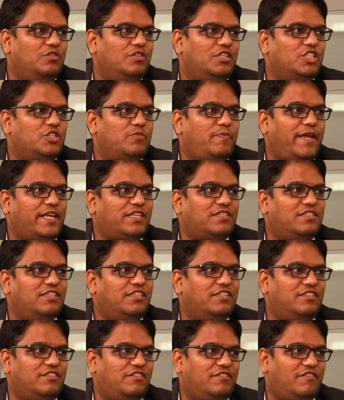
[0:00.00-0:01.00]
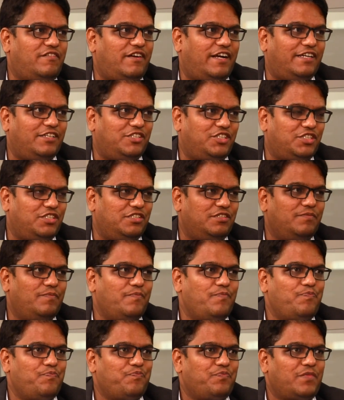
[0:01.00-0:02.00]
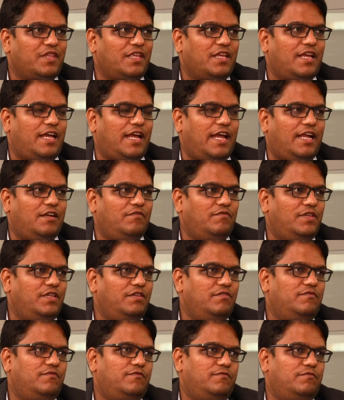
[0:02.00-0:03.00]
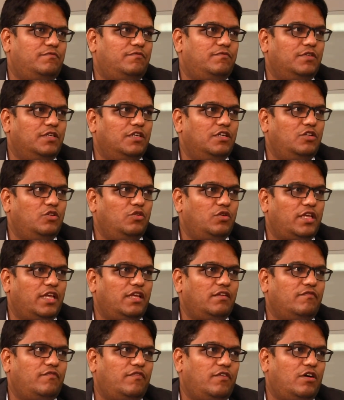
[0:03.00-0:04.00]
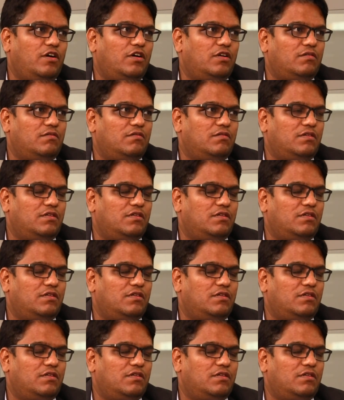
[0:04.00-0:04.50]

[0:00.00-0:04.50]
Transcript: respects the tradition. And we were looking for